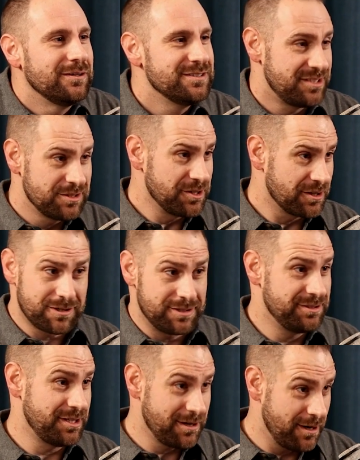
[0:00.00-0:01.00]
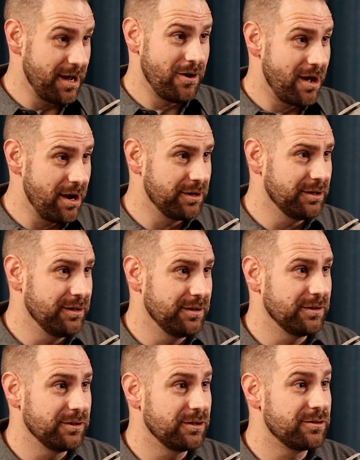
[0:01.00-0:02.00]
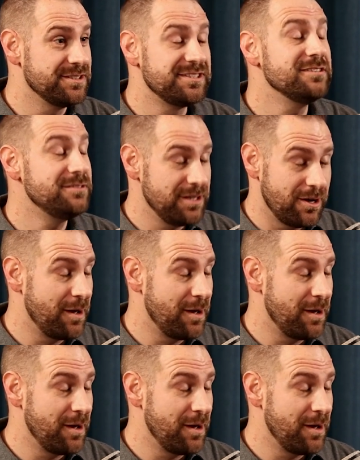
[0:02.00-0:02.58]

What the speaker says: Cesar Crescencio,